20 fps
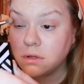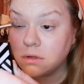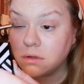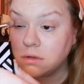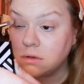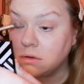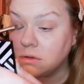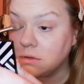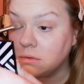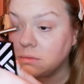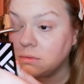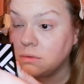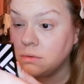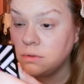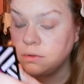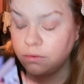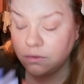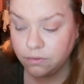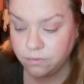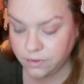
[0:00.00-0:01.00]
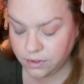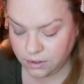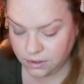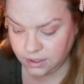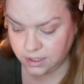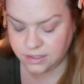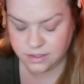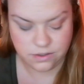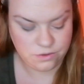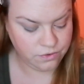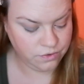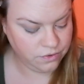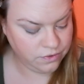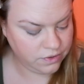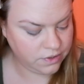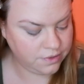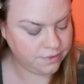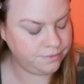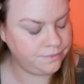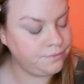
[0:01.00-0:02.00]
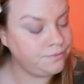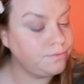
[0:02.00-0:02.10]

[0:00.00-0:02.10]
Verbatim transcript: because I'm going over it. Is it doing that?